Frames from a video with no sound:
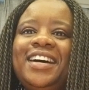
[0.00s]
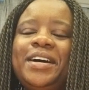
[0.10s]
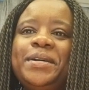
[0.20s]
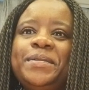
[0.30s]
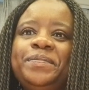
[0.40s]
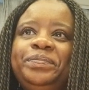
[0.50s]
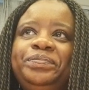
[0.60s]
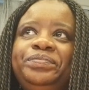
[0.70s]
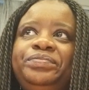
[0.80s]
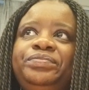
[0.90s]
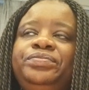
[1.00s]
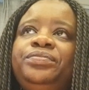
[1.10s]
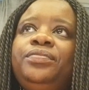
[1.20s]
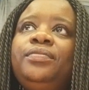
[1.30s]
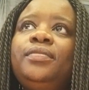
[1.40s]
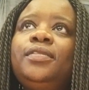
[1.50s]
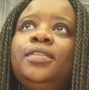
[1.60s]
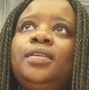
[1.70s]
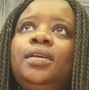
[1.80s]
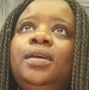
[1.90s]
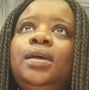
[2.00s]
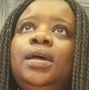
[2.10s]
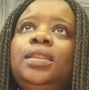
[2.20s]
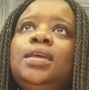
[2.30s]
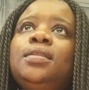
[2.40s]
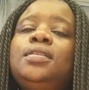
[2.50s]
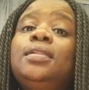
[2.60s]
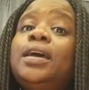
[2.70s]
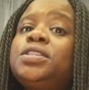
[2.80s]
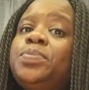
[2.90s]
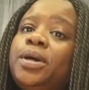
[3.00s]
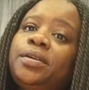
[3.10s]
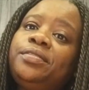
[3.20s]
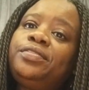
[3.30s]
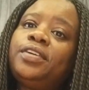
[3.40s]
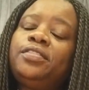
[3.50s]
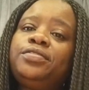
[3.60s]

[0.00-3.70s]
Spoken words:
I think the last part of